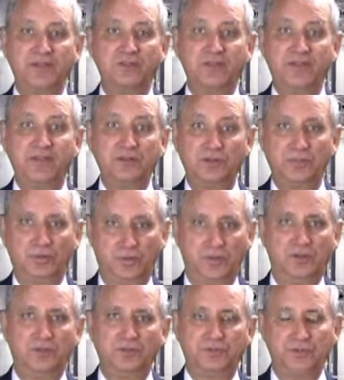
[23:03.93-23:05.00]

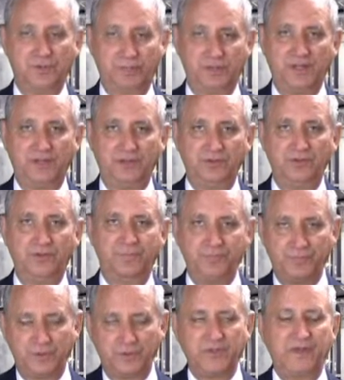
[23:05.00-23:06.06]
available to the plants.
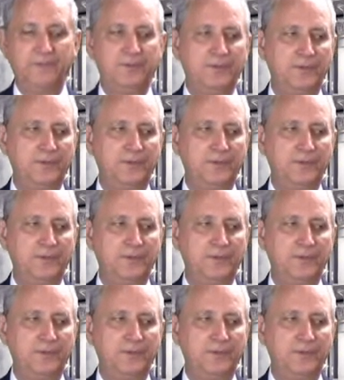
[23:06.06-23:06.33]
Okay.